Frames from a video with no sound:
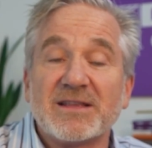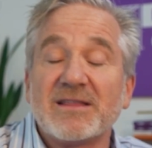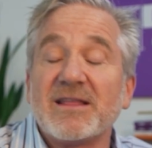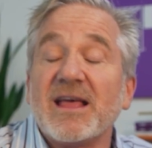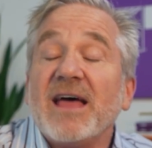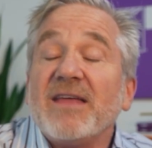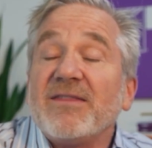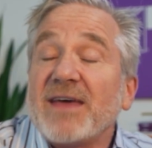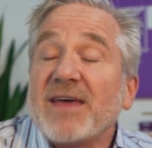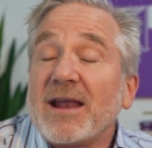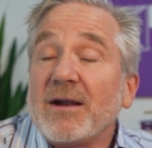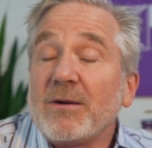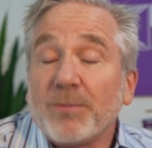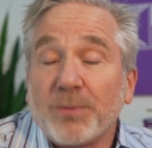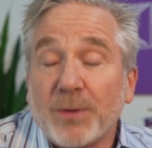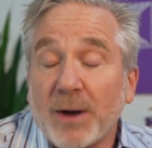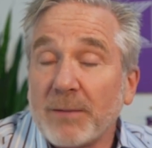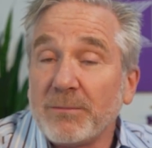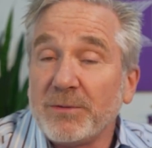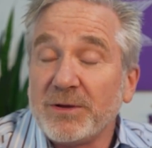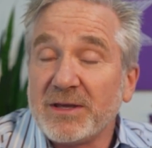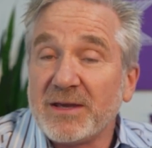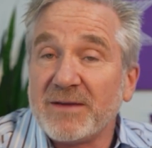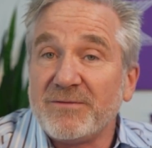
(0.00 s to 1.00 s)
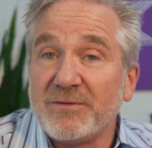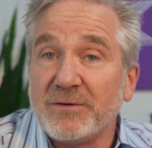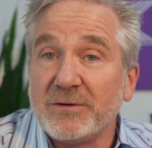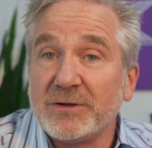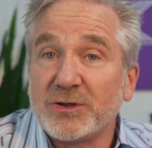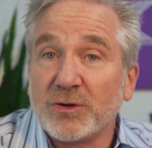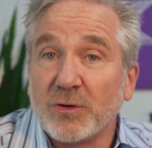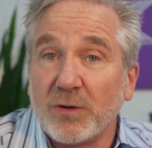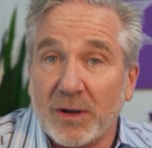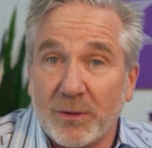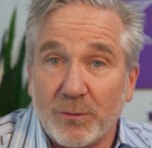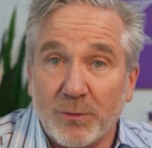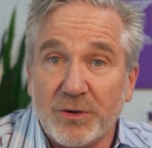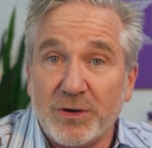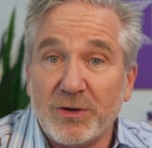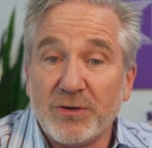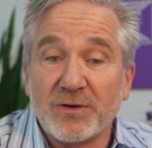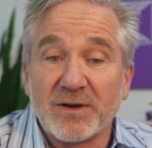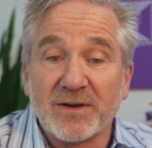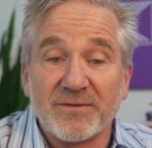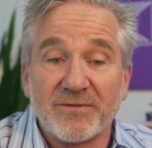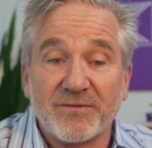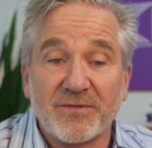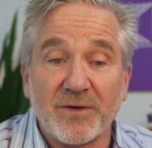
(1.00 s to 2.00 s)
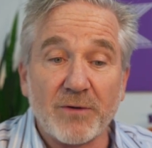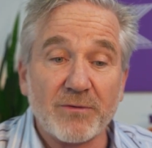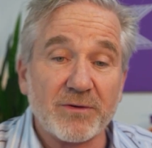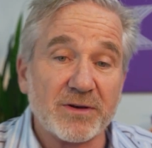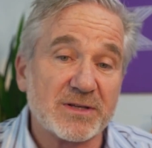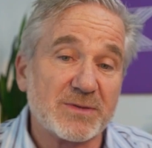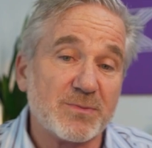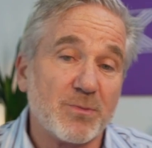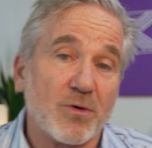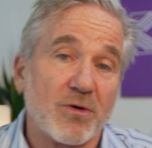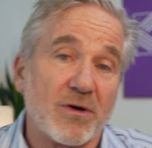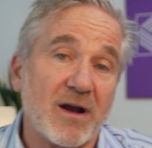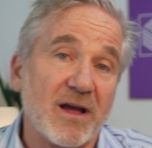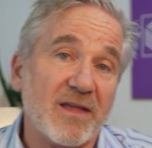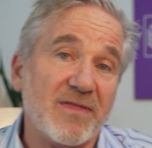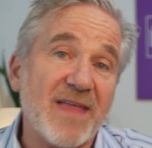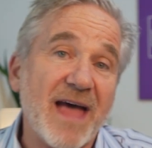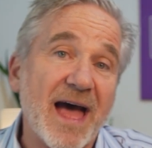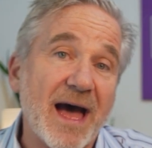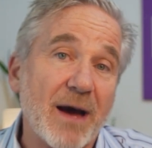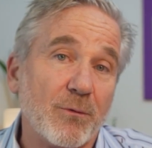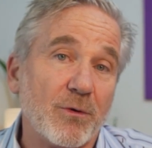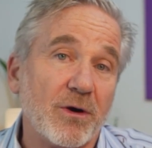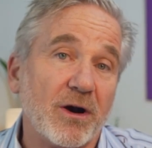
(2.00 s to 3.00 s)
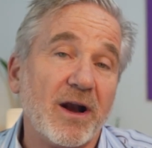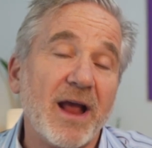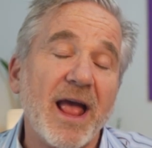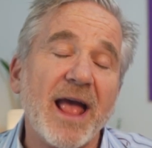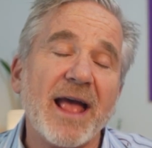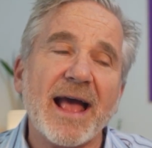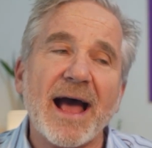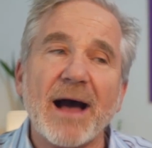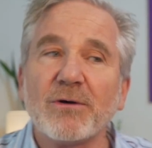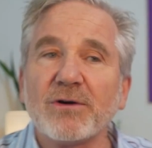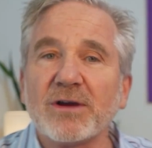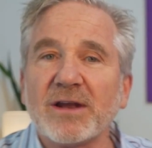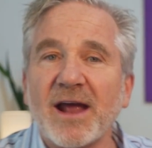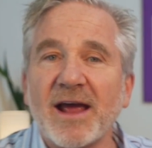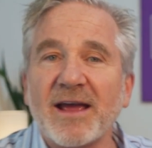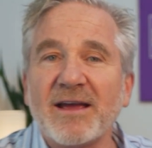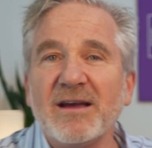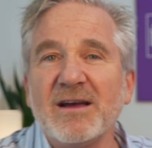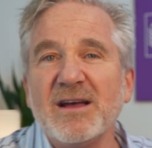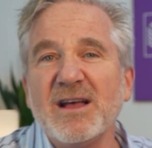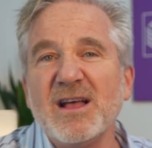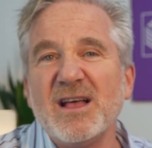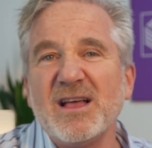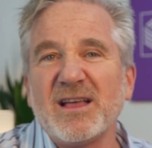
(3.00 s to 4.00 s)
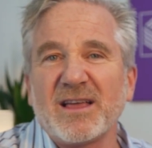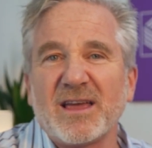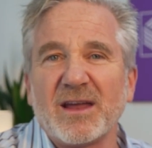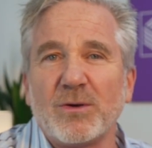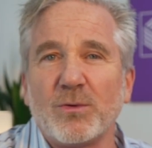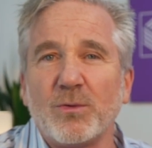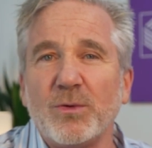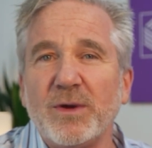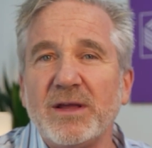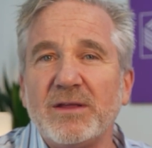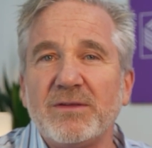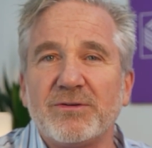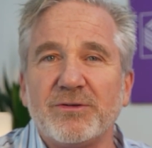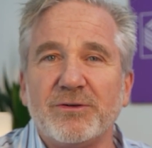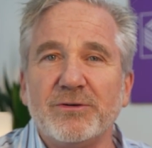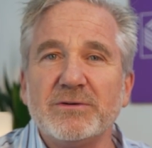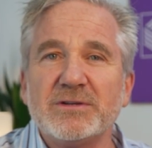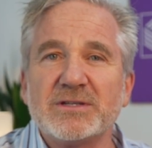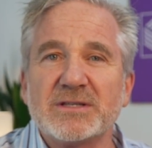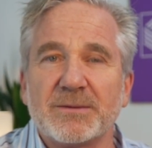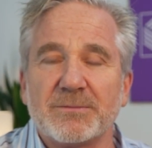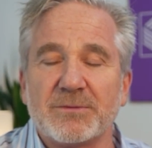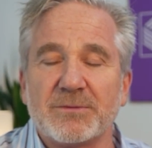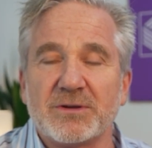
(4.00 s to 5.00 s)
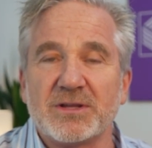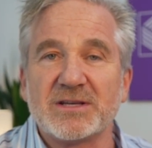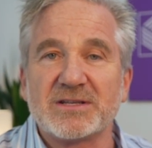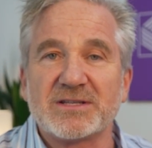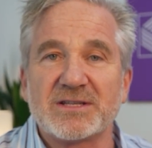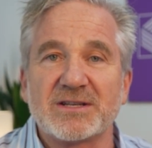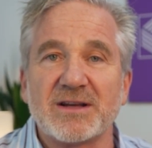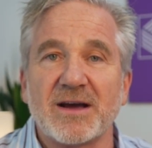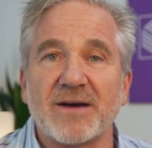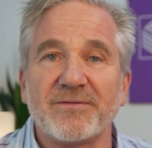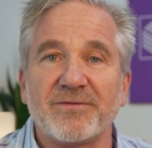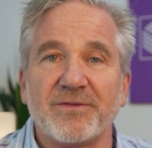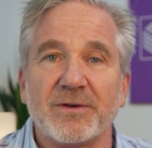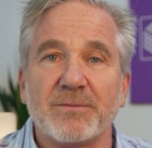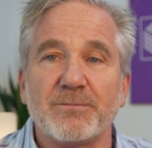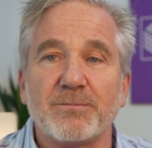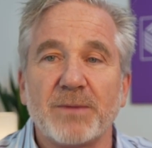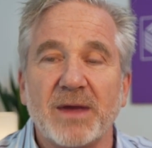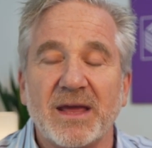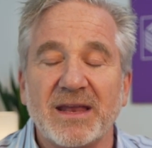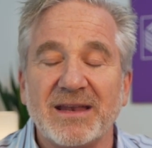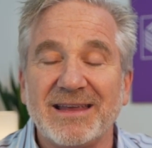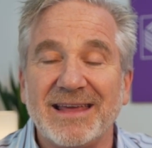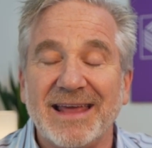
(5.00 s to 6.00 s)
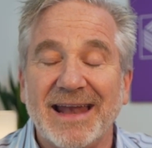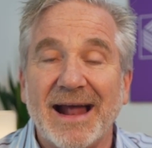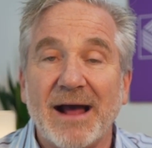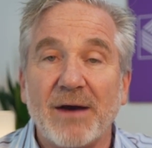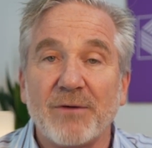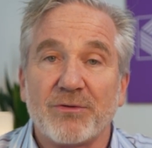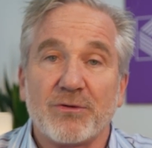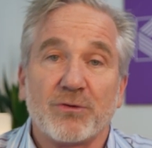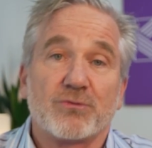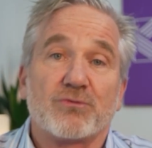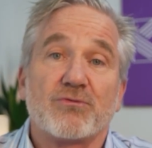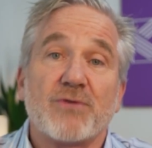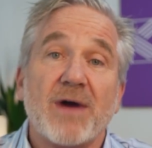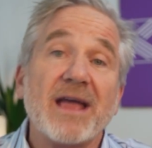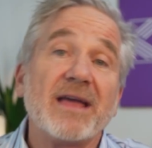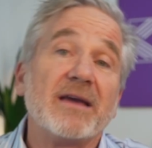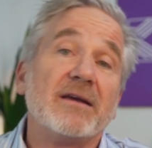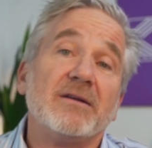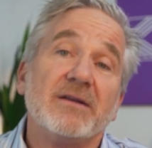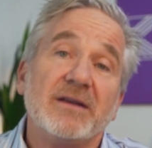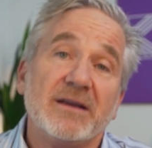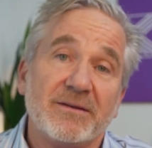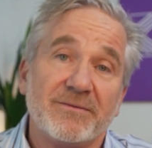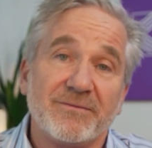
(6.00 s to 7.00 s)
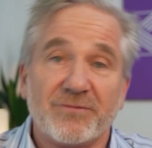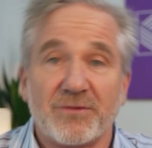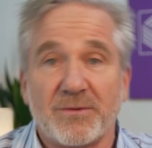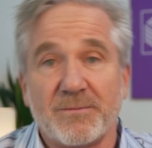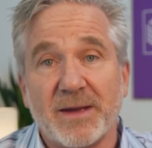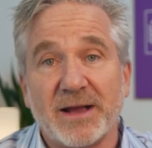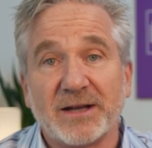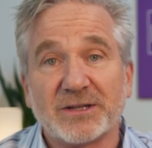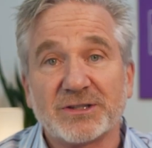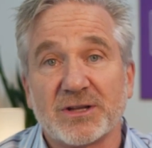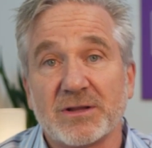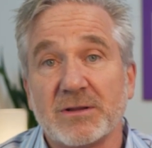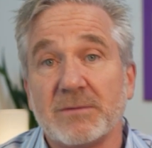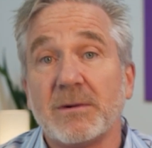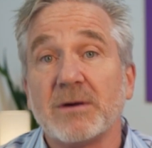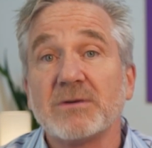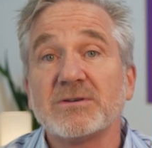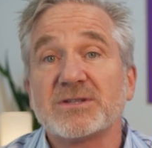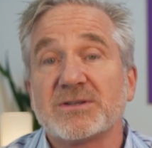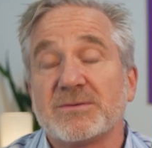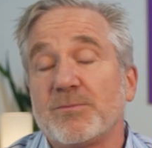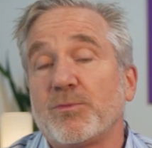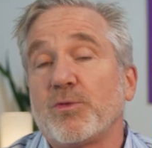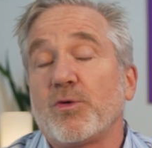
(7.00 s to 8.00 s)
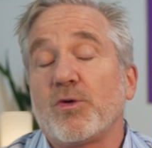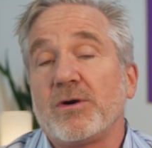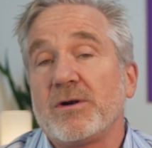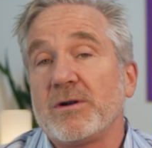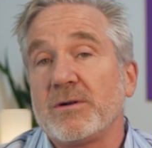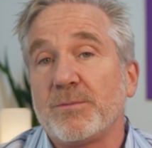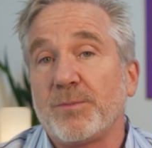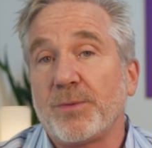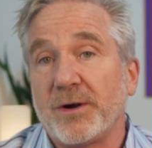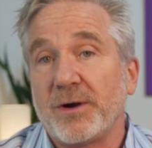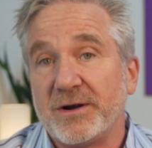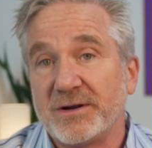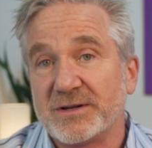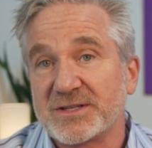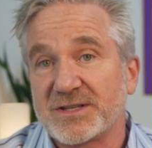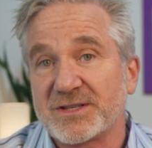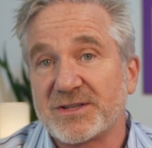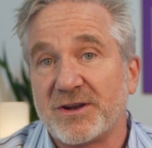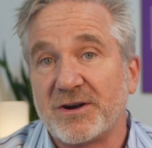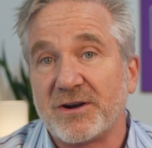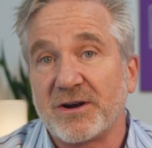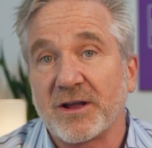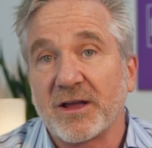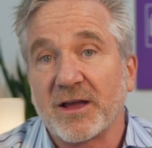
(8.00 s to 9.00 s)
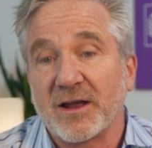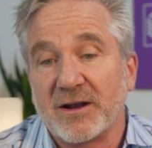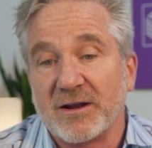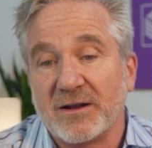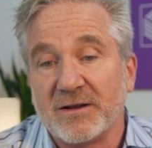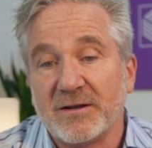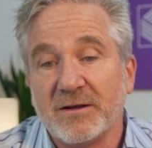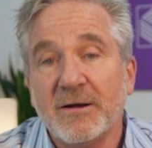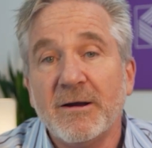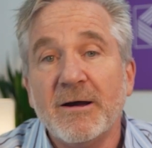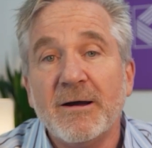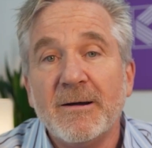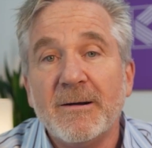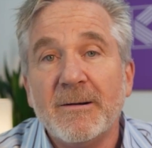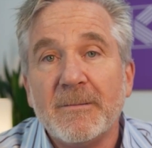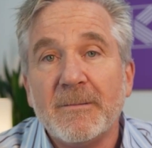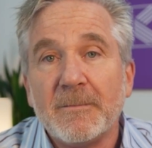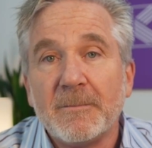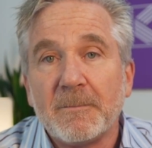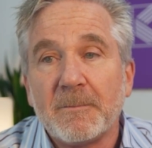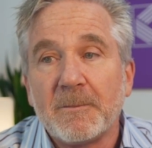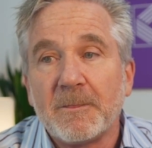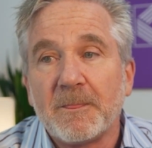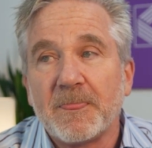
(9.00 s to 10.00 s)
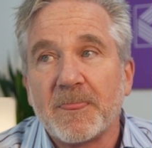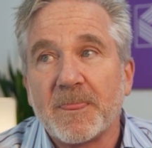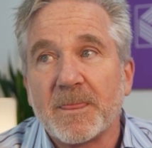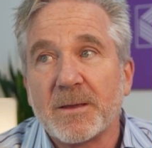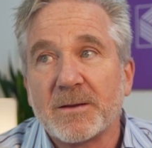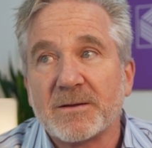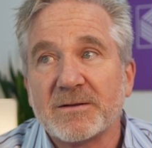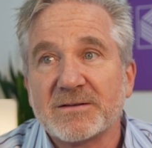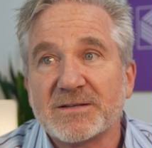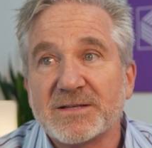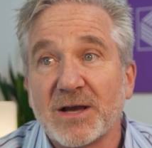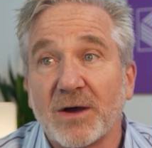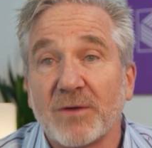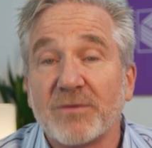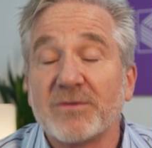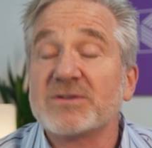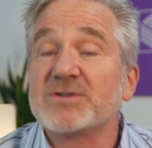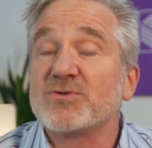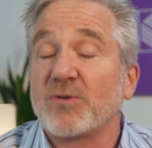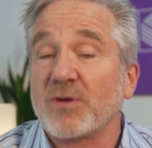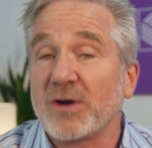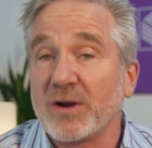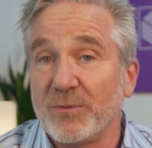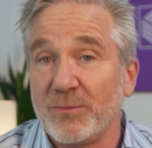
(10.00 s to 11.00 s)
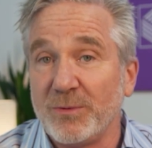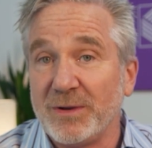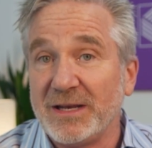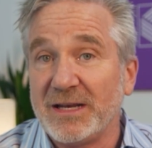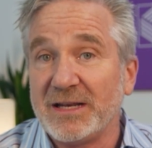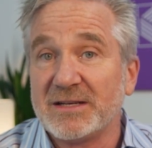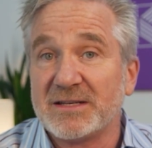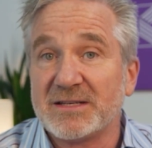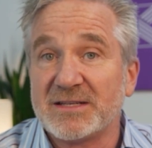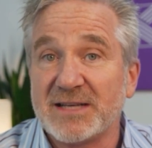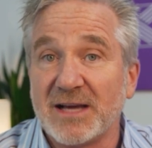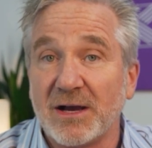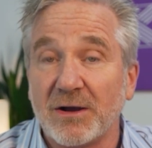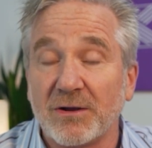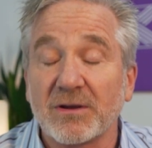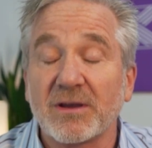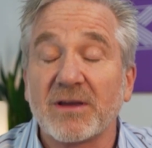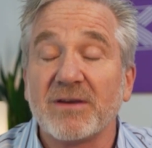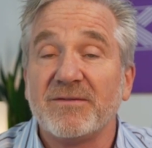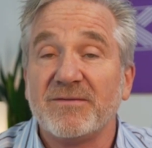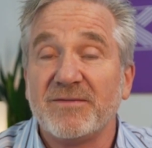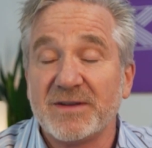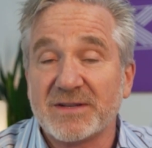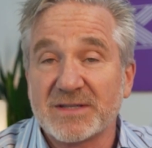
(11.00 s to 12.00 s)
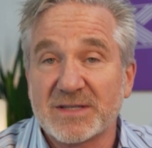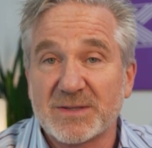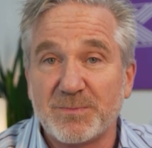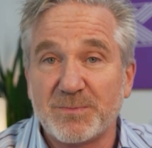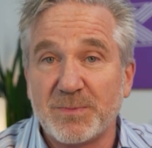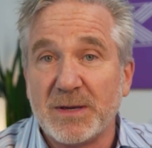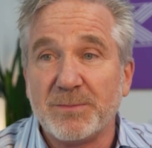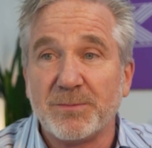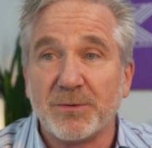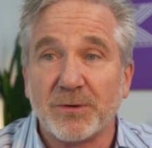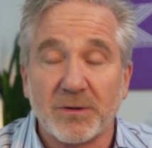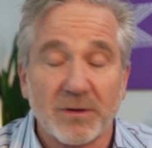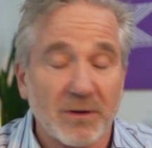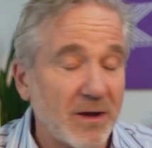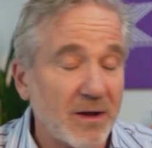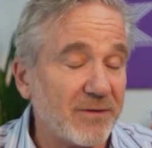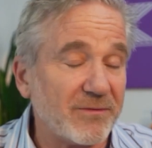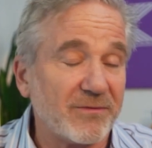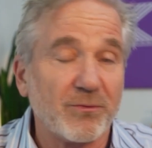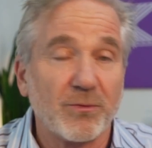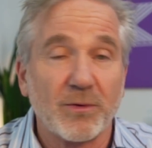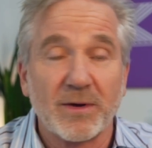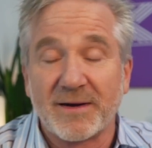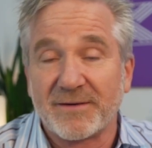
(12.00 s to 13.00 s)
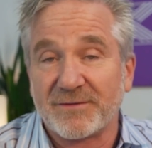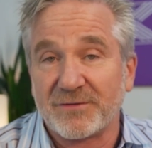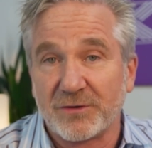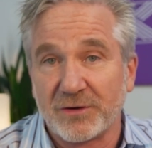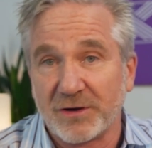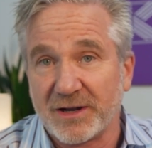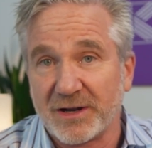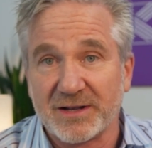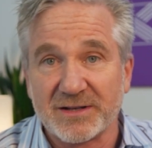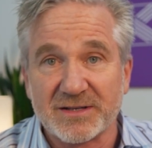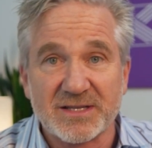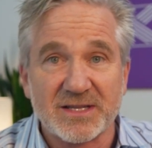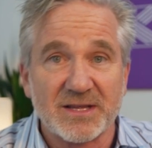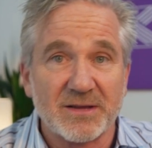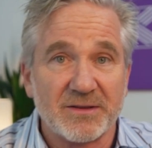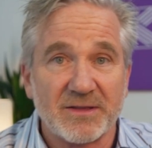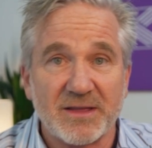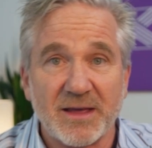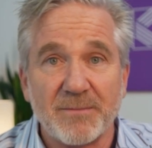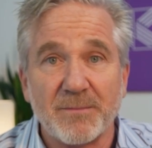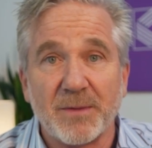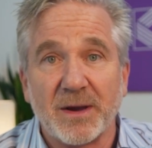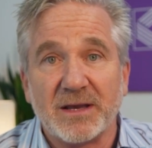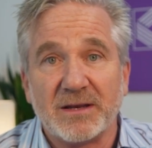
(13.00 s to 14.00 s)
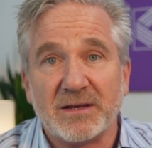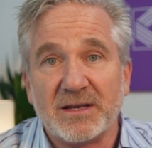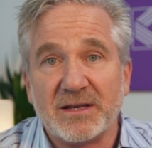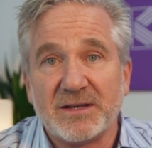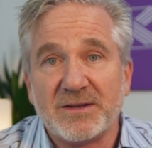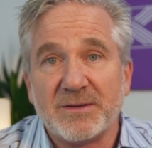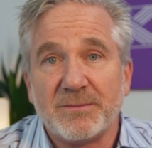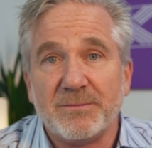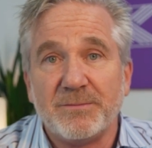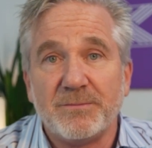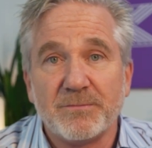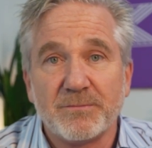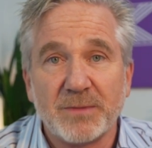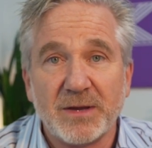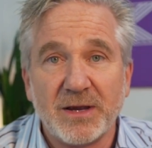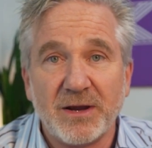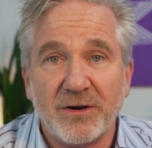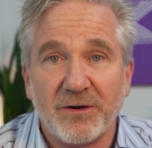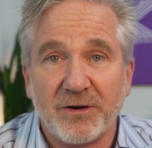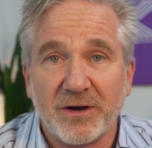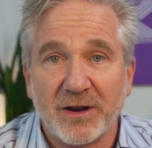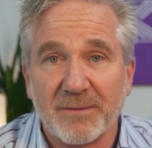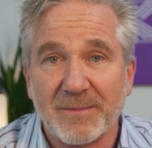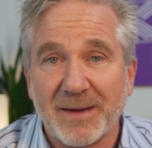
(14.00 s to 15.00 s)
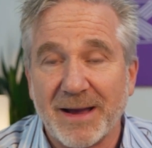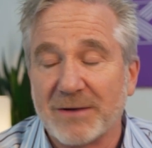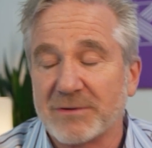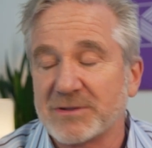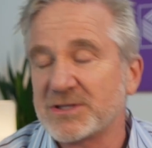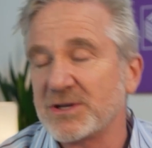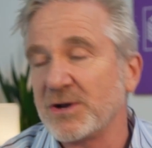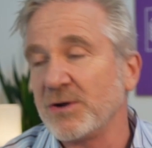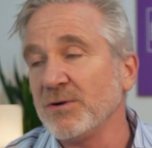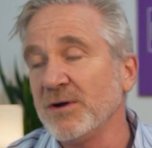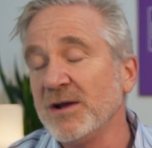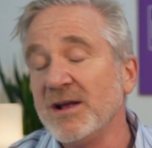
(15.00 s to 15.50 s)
that'll probably give you joy when you can focus more on that, where, hey, how can I kind of weed through some of this stuff and get out the right information, the most important parts that are going to tell the story we need to tell, convince people of whatever it is that they might need to be hearing about. So